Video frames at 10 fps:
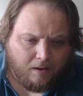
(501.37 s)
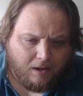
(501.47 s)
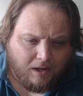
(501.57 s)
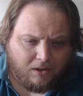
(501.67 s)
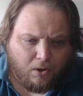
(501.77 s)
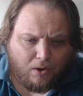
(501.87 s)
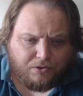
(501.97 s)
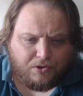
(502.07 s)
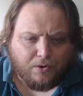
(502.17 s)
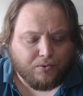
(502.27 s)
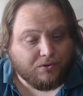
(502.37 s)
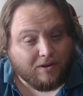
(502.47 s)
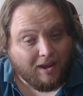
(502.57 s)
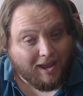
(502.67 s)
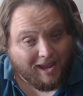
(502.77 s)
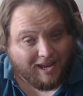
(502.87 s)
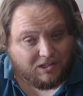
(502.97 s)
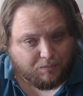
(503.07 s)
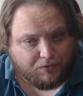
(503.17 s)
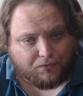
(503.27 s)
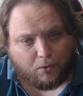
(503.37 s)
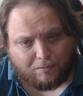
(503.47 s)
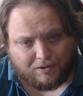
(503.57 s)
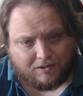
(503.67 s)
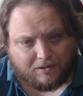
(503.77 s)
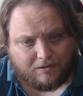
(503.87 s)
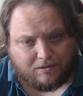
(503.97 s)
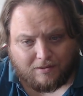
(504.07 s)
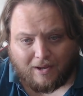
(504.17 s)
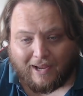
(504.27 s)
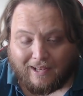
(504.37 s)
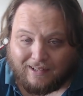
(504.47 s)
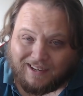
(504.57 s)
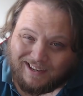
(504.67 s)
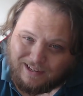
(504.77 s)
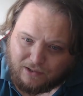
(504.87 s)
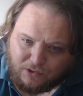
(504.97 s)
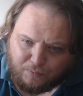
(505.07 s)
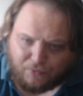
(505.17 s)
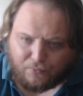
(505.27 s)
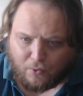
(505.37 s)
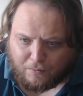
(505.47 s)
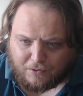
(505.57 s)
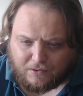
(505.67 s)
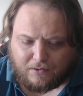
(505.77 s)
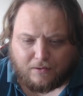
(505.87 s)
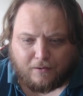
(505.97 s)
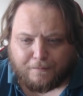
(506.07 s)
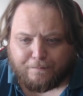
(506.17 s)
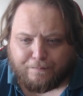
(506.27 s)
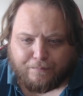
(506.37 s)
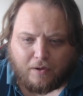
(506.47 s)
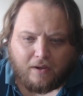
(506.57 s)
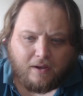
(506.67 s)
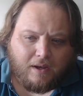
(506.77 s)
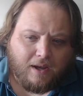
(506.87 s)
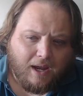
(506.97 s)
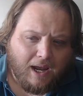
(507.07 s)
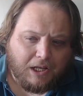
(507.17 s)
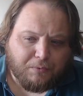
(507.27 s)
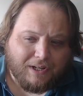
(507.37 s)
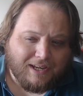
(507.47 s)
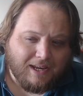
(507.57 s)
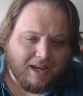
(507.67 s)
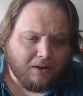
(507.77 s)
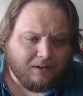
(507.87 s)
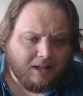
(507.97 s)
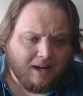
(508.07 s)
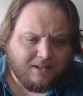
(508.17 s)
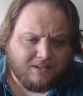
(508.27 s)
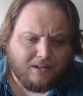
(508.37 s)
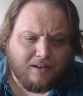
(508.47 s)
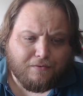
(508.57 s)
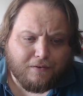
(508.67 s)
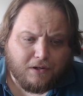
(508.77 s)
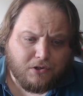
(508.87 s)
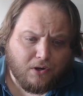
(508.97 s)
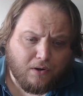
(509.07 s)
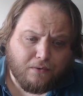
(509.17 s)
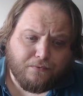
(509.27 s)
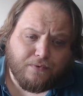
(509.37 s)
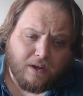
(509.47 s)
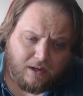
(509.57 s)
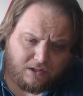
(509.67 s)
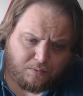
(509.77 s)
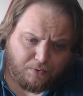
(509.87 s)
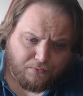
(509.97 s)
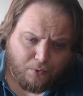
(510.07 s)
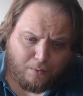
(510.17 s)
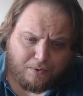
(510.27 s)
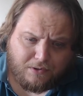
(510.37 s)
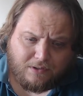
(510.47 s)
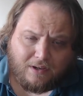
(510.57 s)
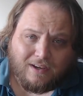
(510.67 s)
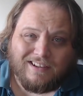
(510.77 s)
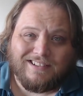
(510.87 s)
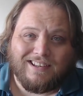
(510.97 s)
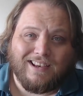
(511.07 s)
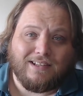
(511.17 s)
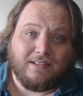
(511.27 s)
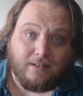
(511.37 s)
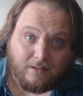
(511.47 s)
He calls those as performances and is performance. And when he outlines the definition of is performance, he says